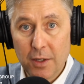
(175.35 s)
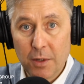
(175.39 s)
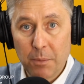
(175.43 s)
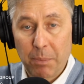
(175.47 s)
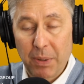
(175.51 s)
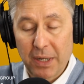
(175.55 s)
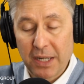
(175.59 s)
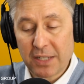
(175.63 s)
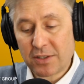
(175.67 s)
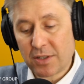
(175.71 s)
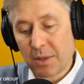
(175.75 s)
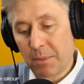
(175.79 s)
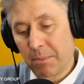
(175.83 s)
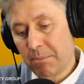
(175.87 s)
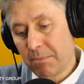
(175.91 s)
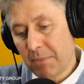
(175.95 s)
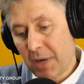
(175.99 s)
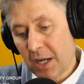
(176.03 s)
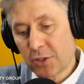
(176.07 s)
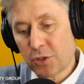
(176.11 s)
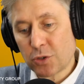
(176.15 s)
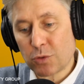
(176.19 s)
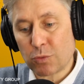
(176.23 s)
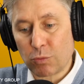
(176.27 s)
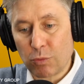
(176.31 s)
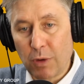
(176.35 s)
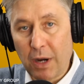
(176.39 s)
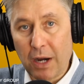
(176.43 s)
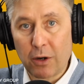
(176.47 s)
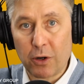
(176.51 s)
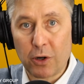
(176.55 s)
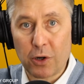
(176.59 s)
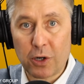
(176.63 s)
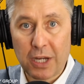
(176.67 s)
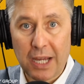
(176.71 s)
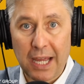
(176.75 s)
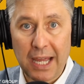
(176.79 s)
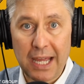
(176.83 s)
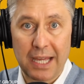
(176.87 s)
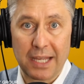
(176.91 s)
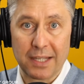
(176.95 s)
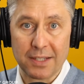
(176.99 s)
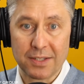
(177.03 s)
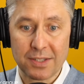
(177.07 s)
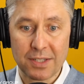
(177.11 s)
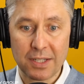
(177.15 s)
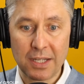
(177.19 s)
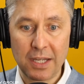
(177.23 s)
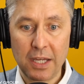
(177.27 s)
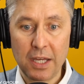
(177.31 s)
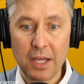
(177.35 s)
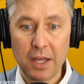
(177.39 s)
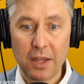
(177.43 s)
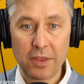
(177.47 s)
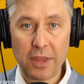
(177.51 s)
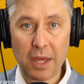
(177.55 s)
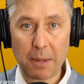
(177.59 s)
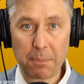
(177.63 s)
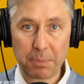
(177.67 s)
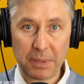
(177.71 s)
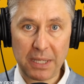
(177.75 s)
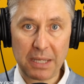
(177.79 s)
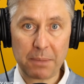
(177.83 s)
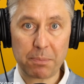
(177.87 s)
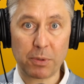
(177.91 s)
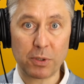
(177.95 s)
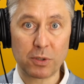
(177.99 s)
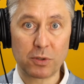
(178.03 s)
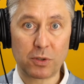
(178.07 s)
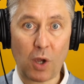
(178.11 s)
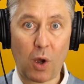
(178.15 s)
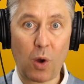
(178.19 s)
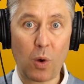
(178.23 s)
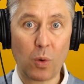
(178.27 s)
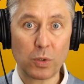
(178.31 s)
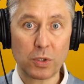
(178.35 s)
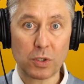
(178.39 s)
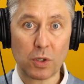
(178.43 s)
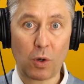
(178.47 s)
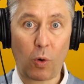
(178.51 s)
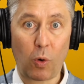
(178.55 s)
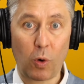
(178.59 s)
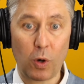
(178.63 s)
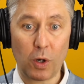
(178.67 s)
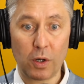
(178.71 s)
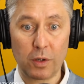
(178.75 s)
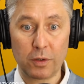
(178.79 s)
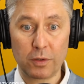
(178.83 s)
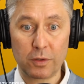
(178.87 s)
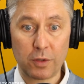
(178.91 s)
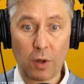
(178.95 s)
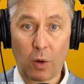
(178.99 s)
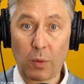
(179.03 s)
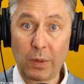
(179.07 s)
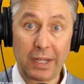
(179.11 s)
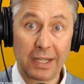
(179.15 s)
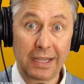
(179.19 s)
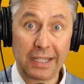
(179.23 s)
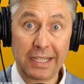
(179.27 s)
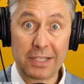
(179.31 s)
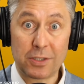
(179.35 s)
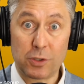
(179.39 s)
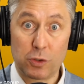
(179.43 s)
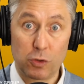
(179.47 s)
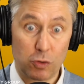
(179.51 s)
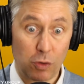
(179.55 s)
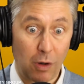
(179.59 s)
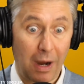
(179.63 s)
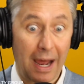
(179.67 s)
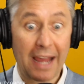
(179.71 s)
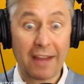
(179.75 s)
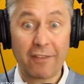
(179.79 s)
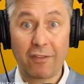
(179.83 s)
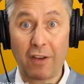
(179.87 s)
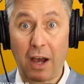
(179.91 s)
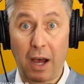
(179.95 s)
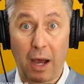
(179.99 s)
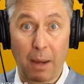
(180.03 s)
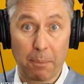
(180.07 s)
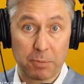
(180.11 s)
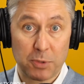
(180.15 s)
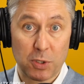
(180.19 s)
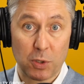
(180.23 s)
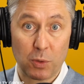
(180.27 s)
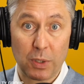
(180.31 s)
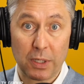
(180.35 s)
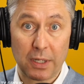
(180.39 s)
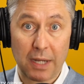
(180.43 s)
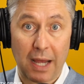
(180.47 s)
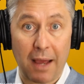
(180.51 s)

But it's a much rarer case that people don't or don't at least drive up to it.